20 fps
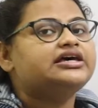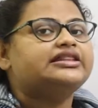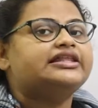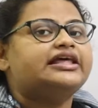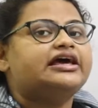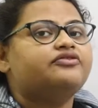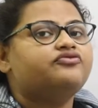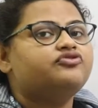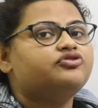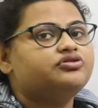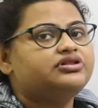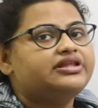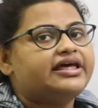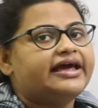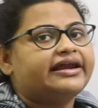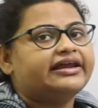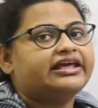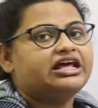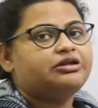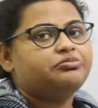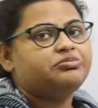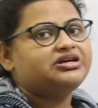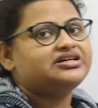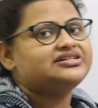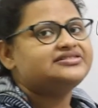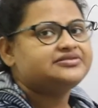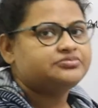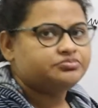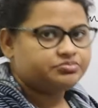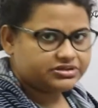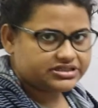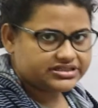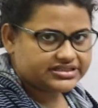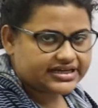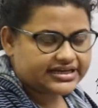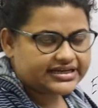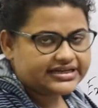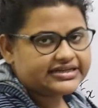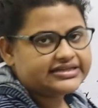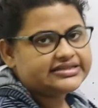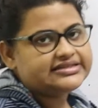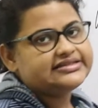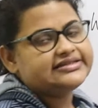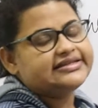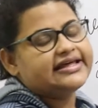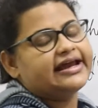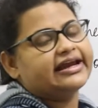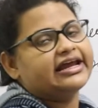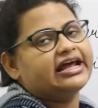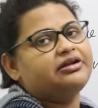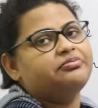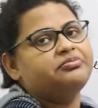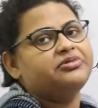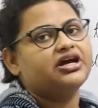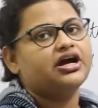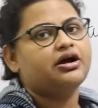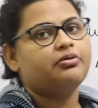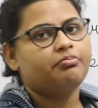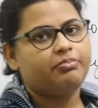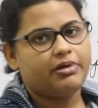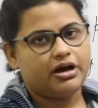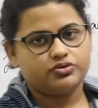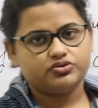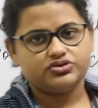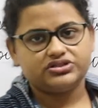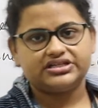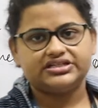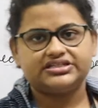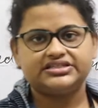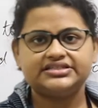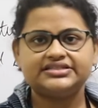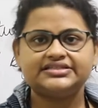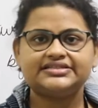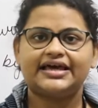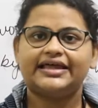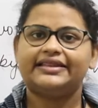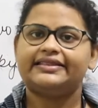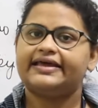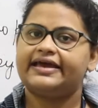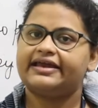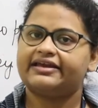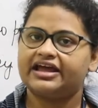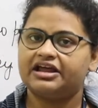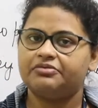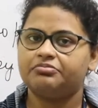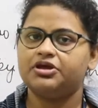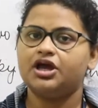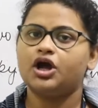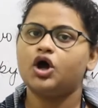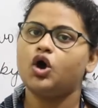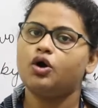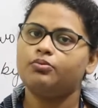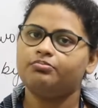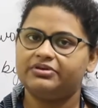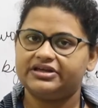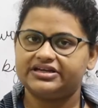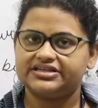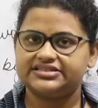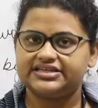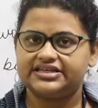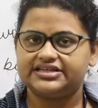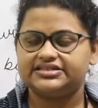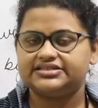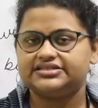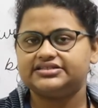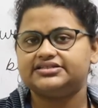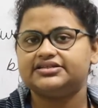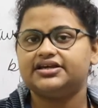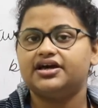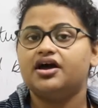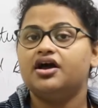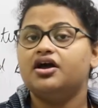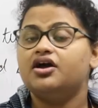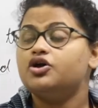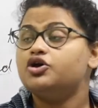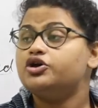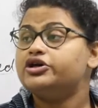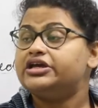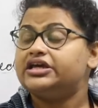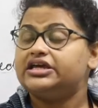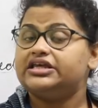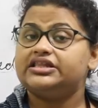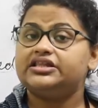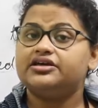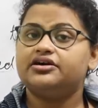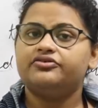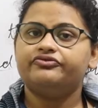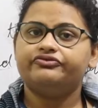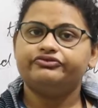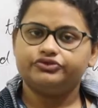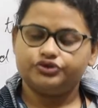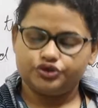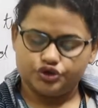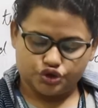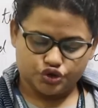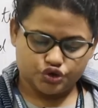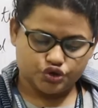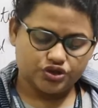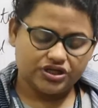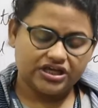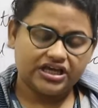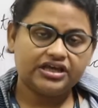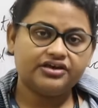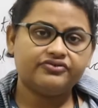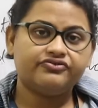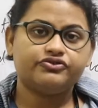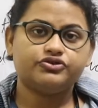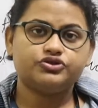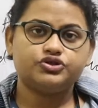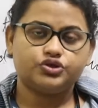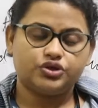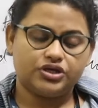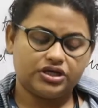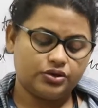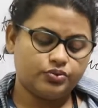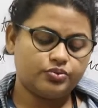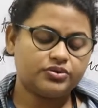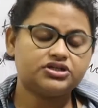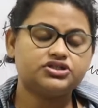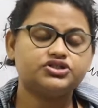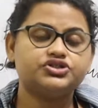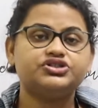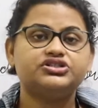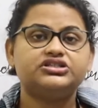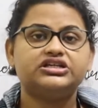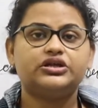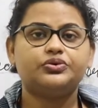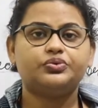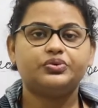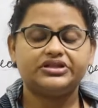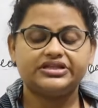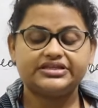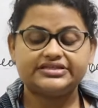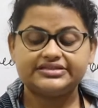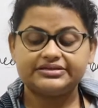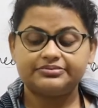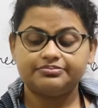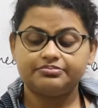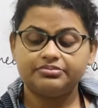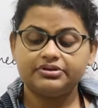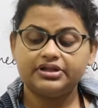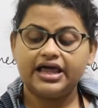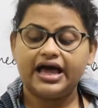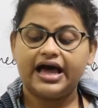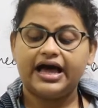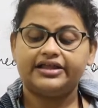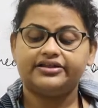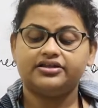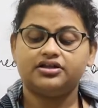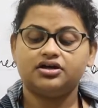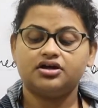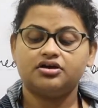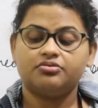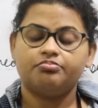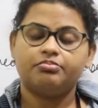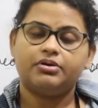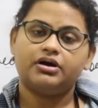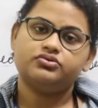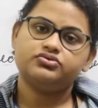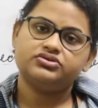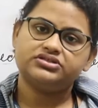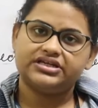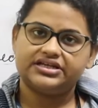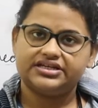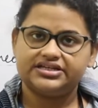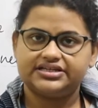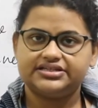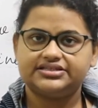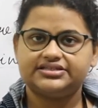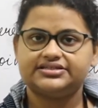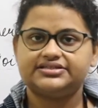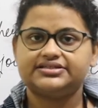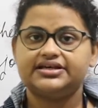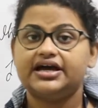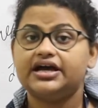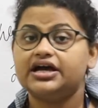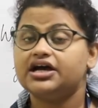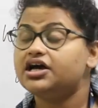There can be a simple sentence, there can be a compound sentence, and there can be a complex sentence. For today, we'll just deal with the simple and the compound sentences